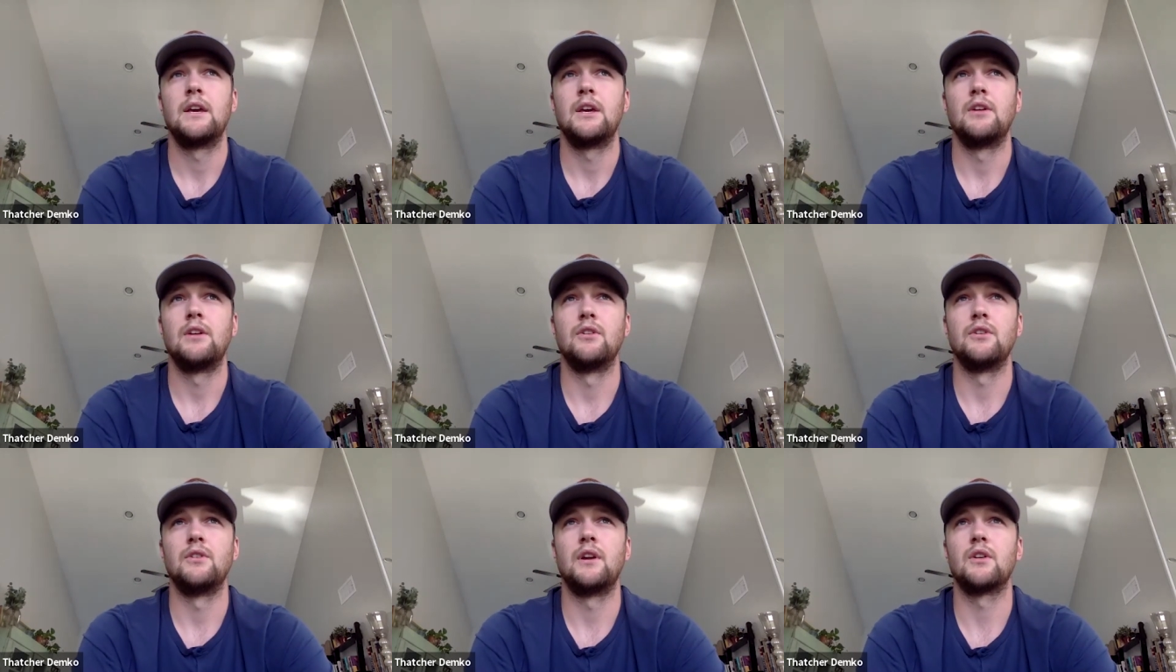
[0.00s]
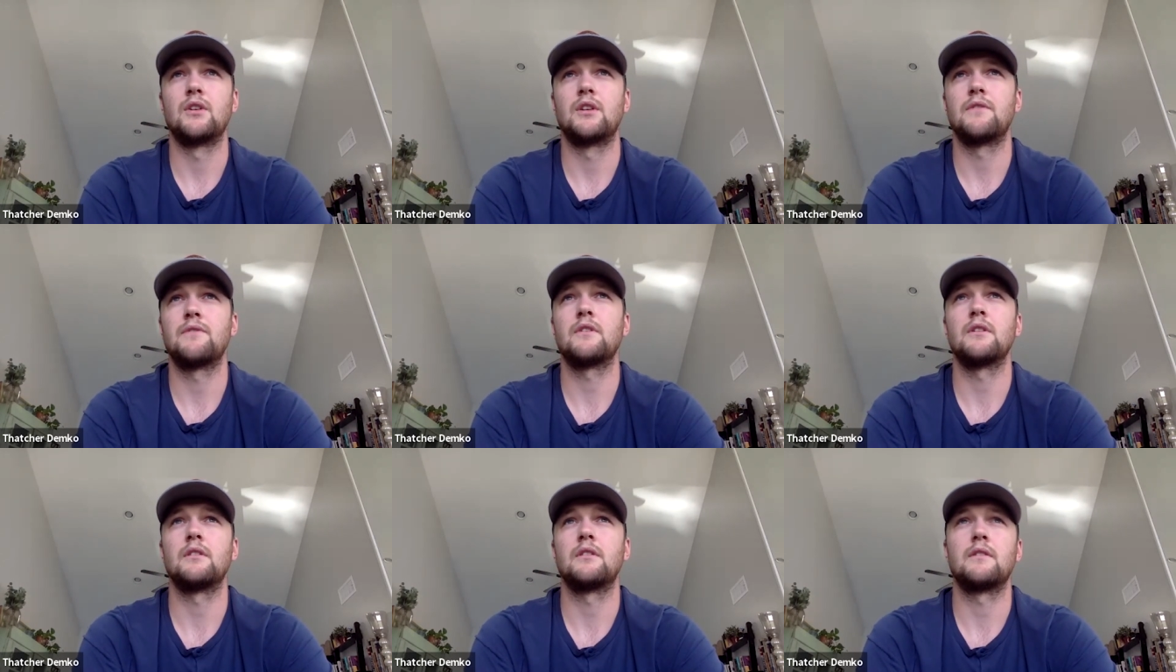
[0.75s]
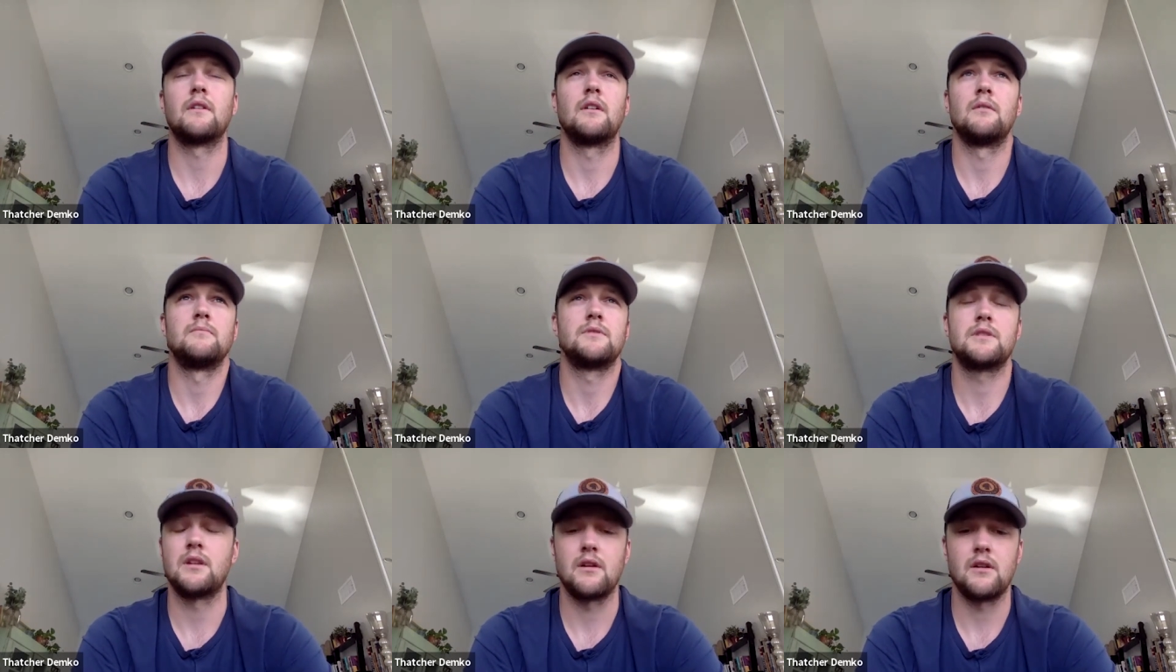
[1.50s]
you know, you hear different um,
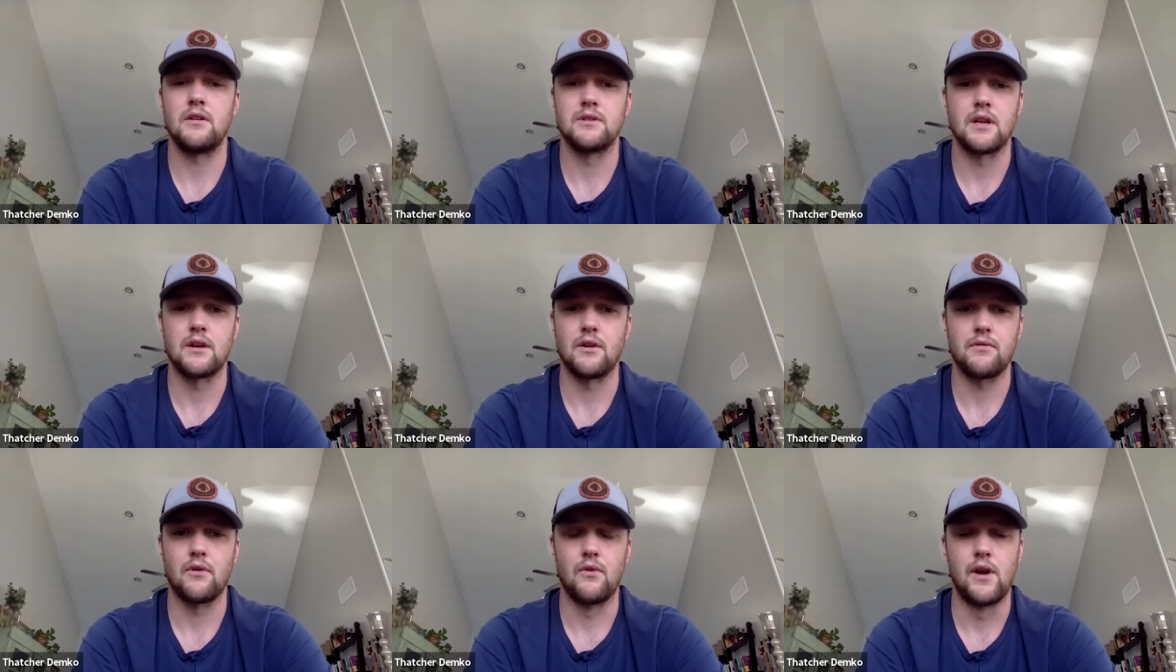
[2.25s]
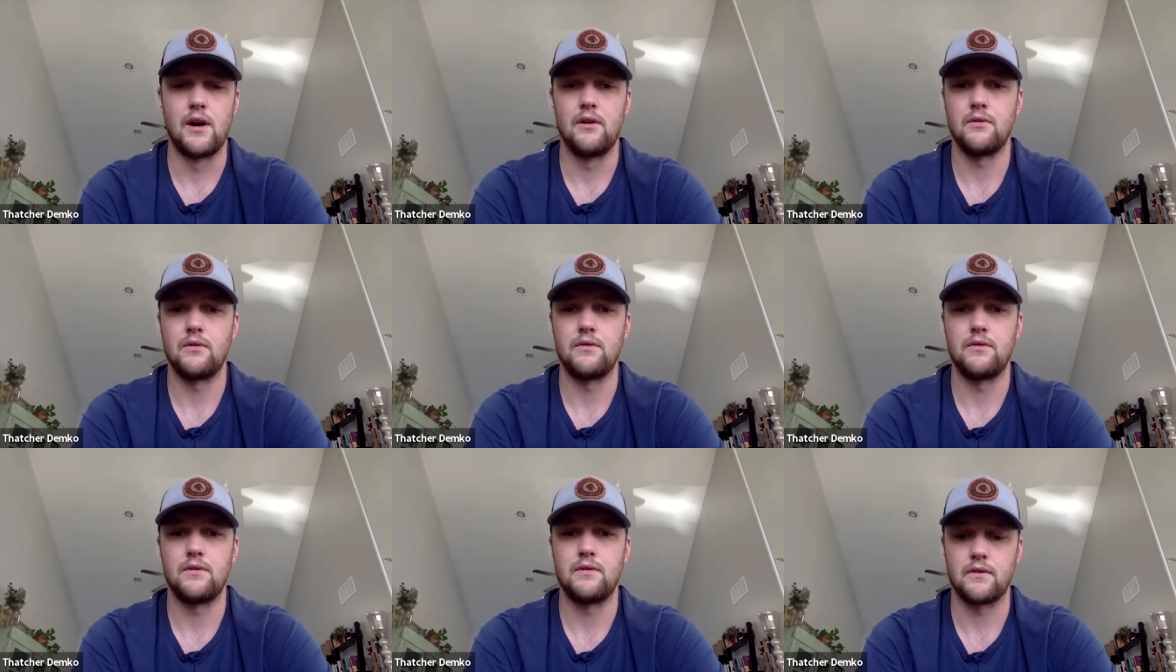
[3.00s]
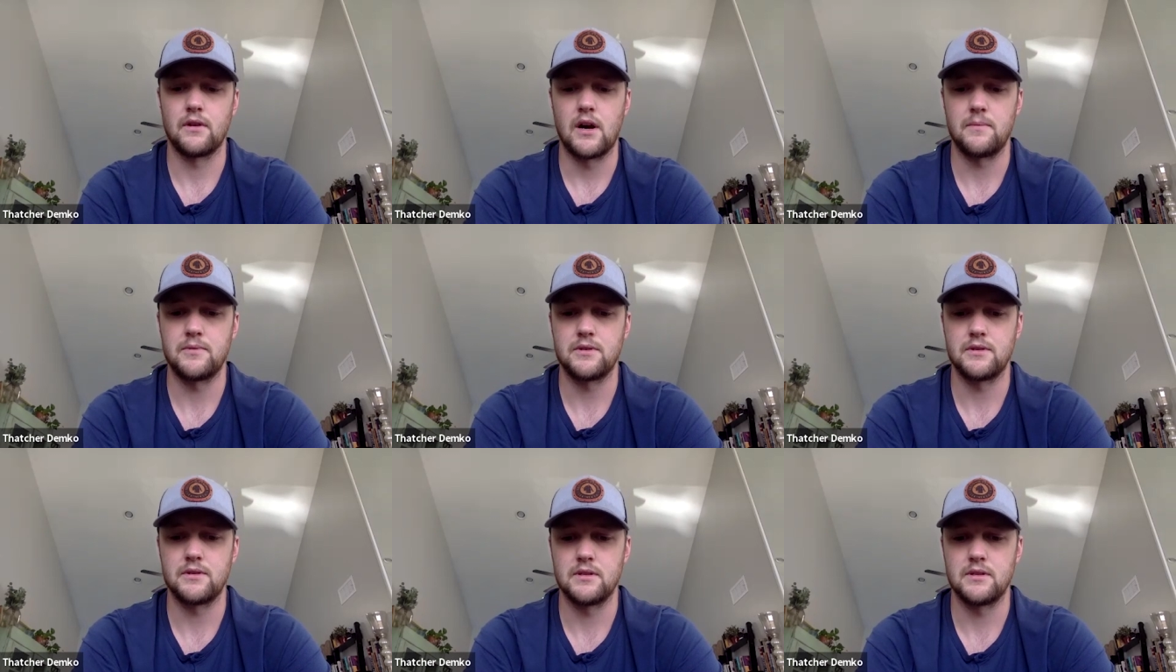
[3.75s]
scenarios that are thrown out, different
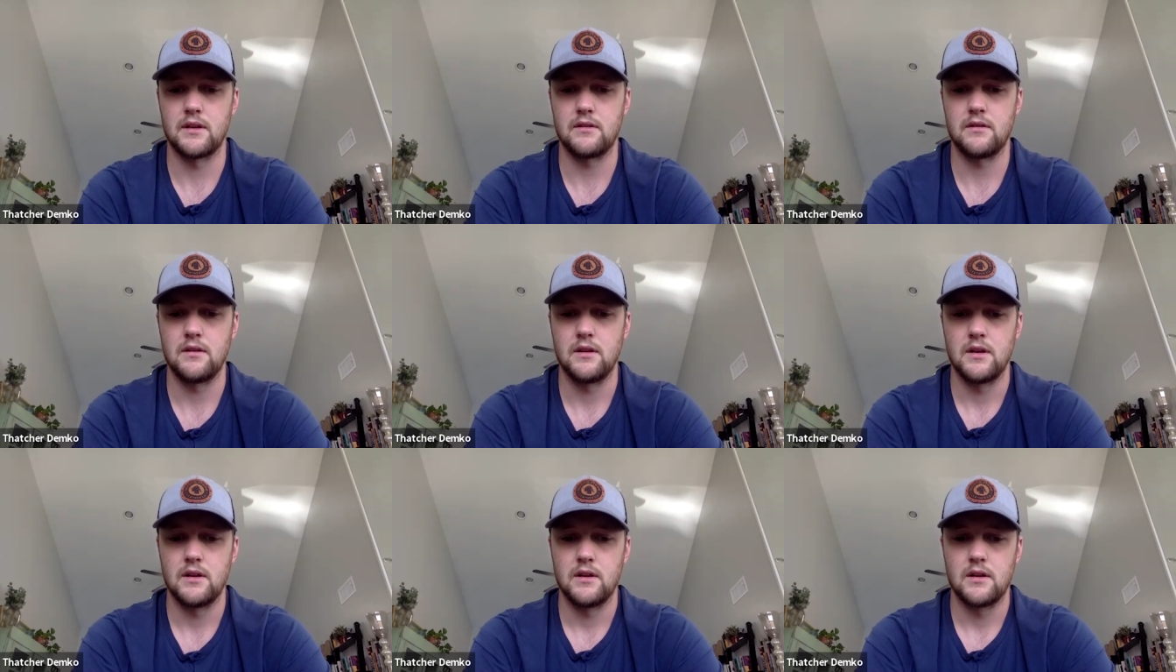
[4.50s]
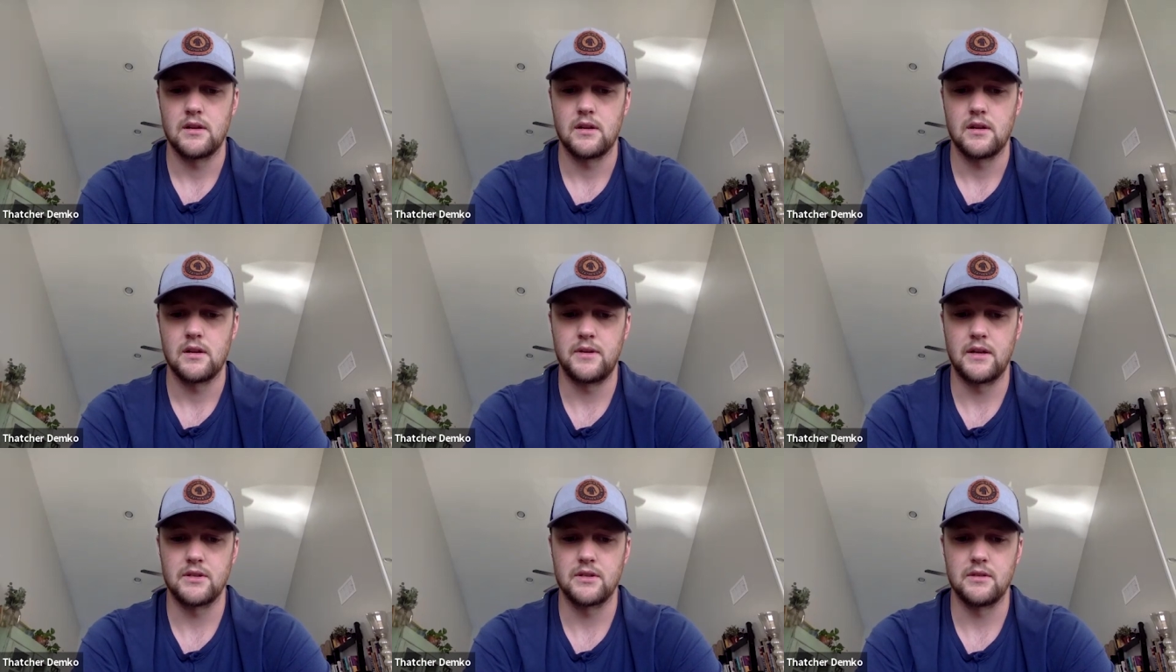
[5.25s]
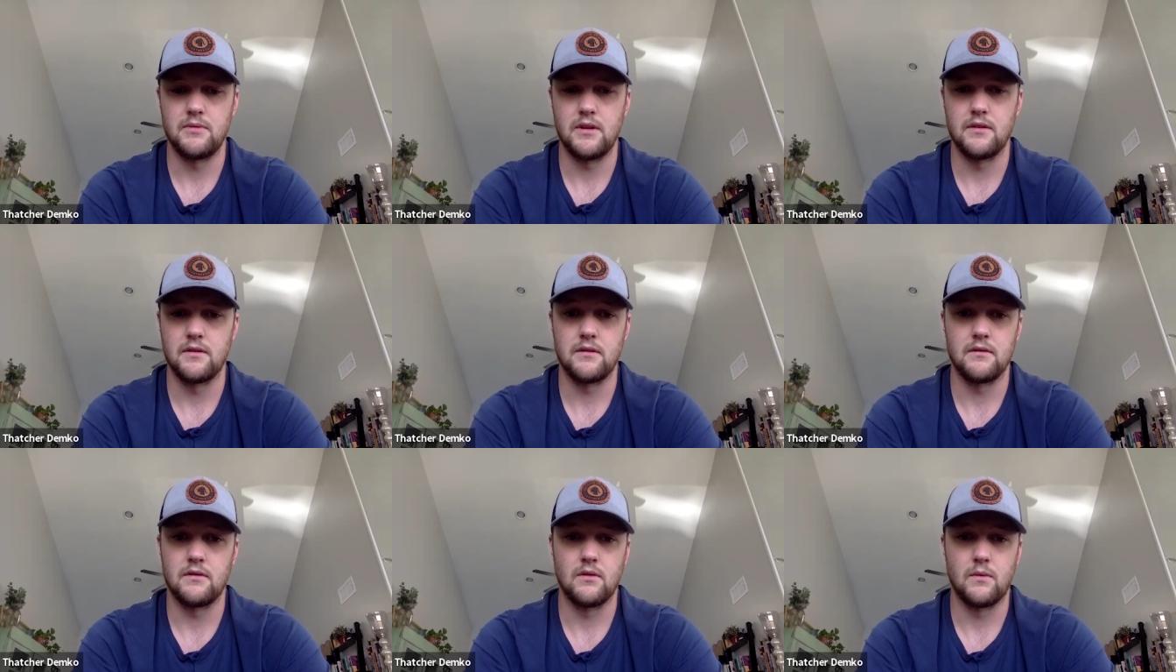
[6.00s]
options that could potentially be
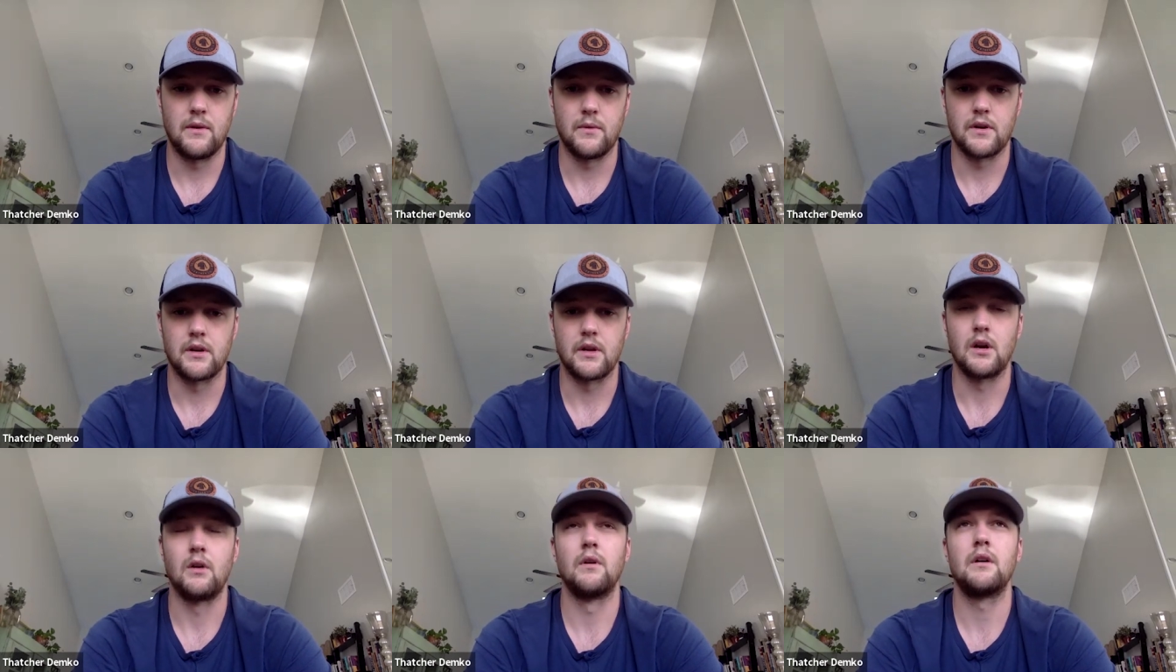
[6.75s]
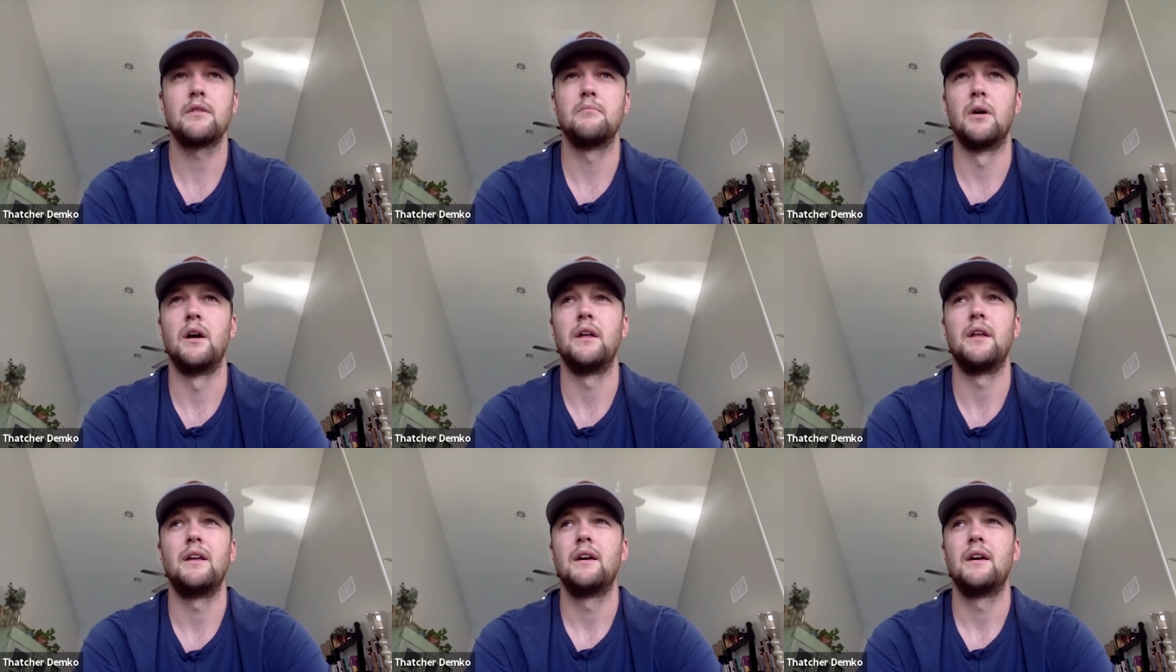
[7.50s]
the, the one that we're going to go with. But